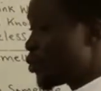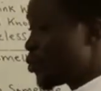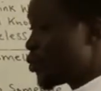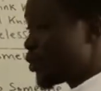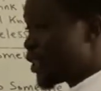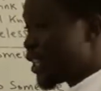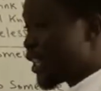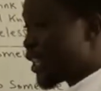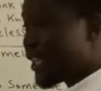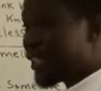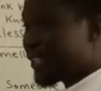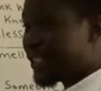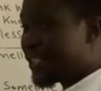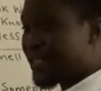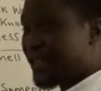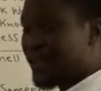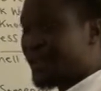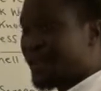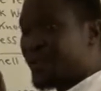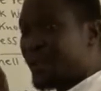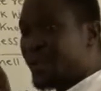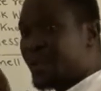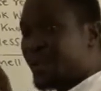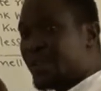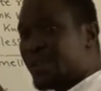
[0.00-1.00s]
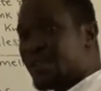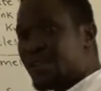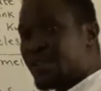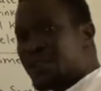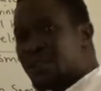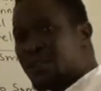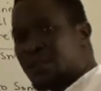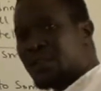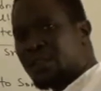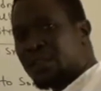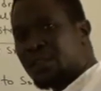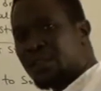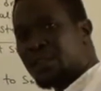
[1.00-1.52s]
to taste
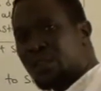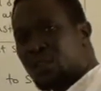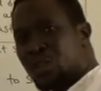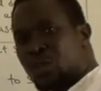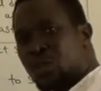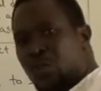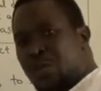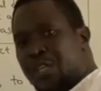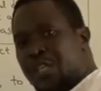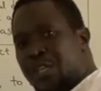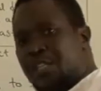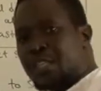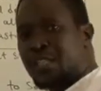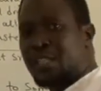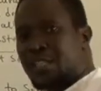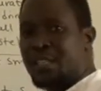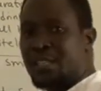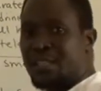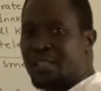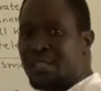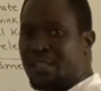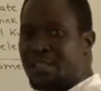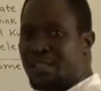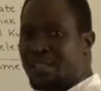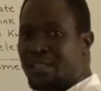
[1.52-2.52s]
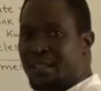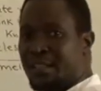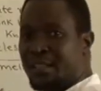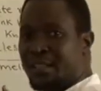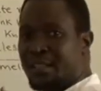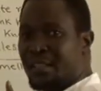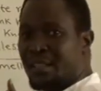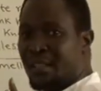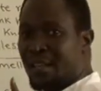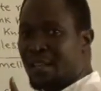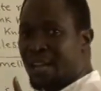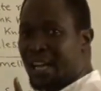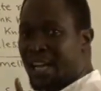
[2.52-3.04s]
sweet,
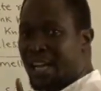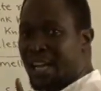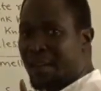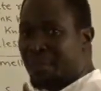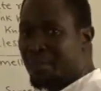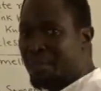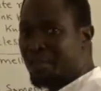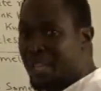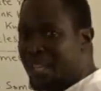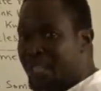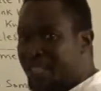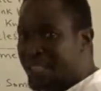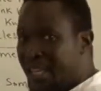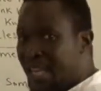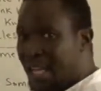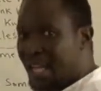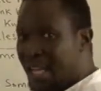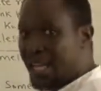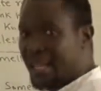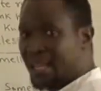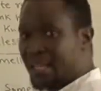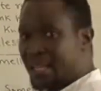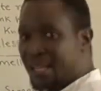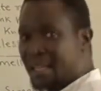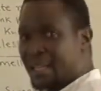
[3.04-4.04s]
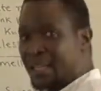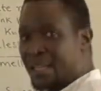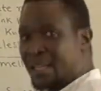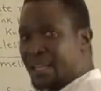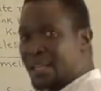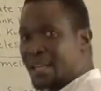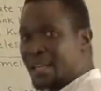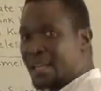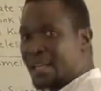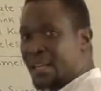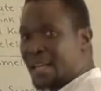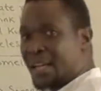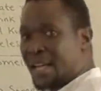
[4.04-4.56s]
bitter,
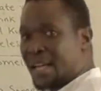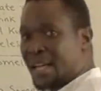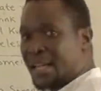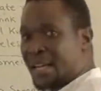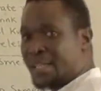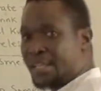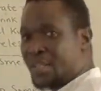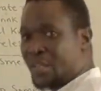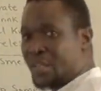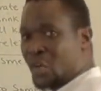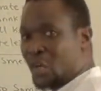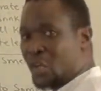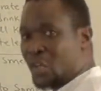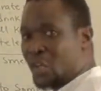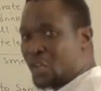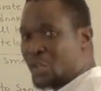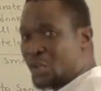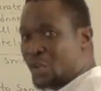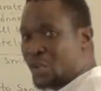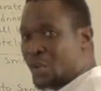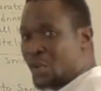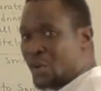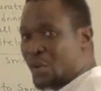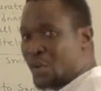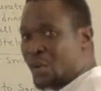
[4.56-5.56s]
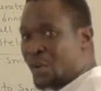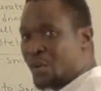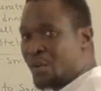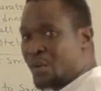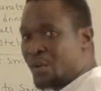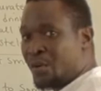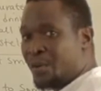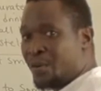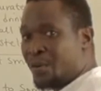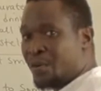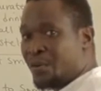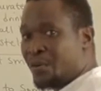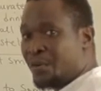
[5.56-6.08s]
and also
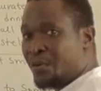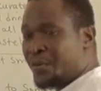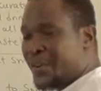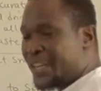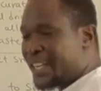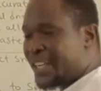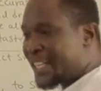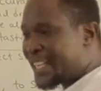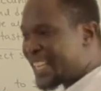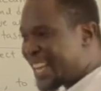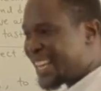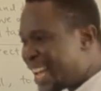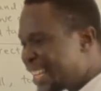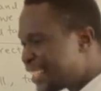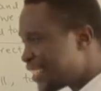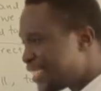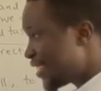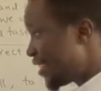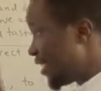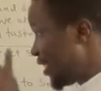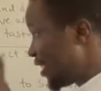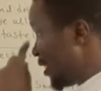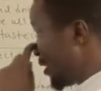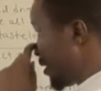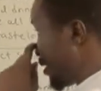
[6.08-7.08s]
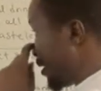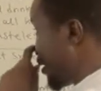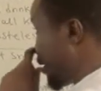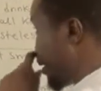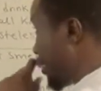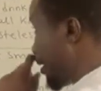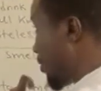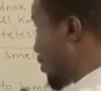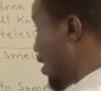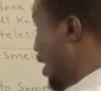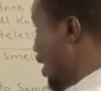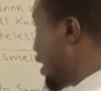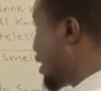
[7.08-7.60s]
very nasty,
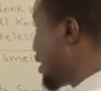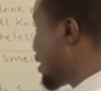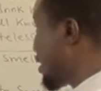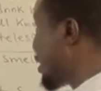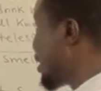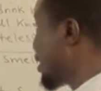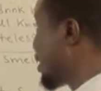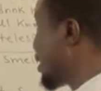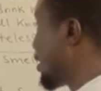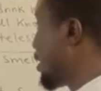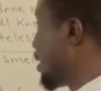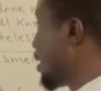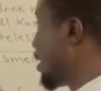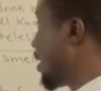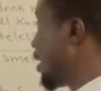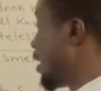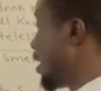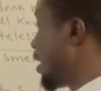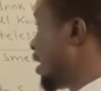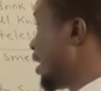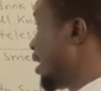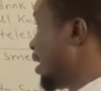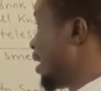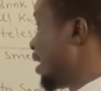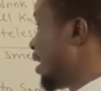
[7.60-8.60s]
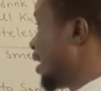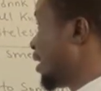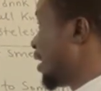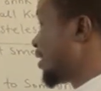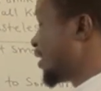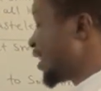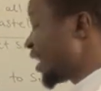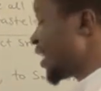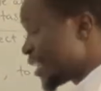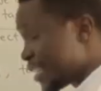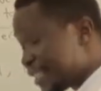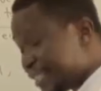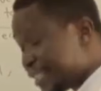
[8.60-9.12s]
right?
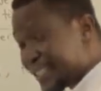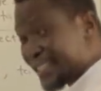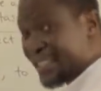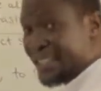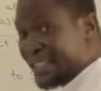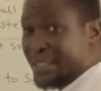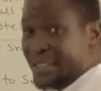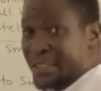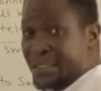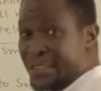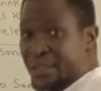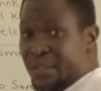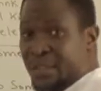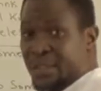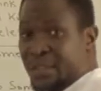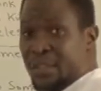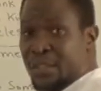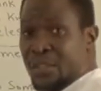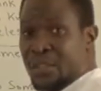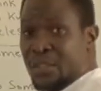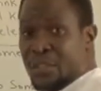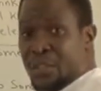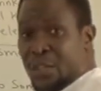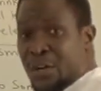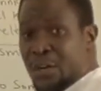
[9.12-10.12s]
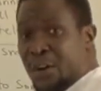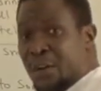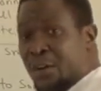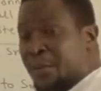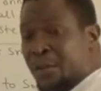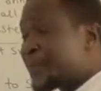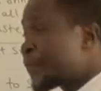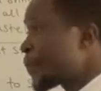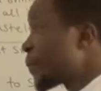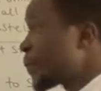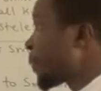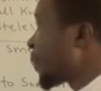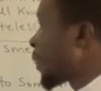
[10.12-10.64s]
Tastes.
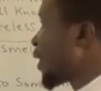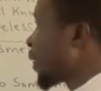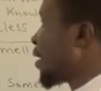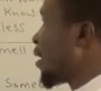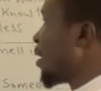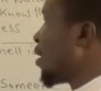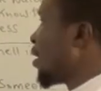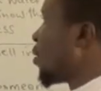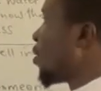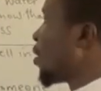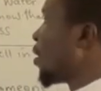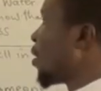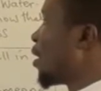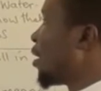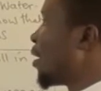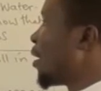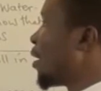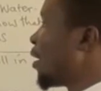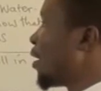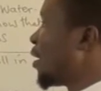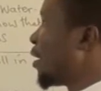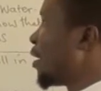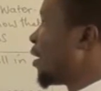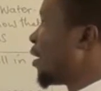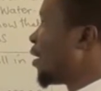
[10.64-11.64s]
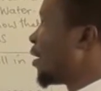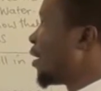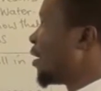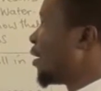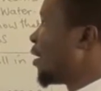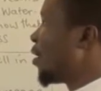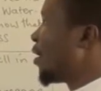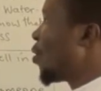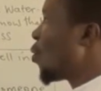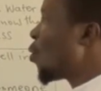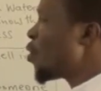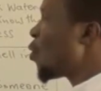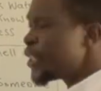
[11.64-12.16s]
So,
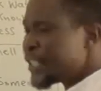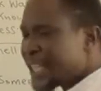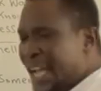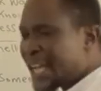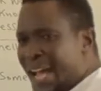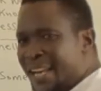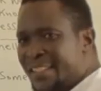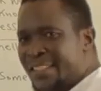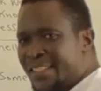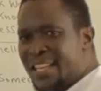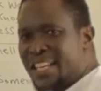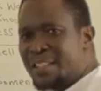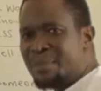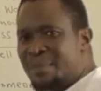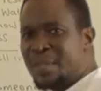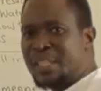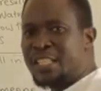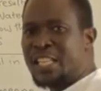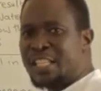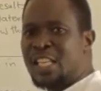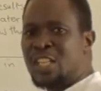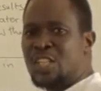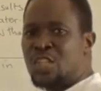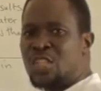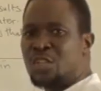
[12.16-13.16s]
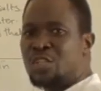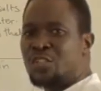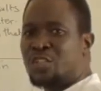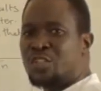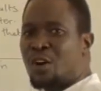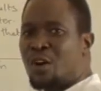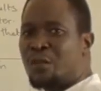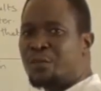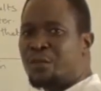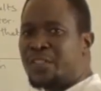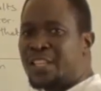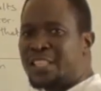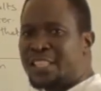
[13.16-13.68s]
what are the limitations
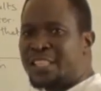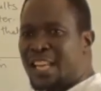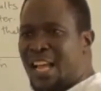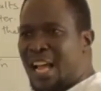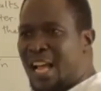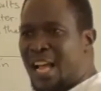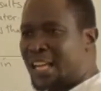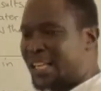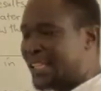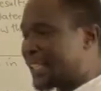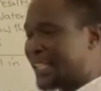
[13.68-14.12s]
of the tongue?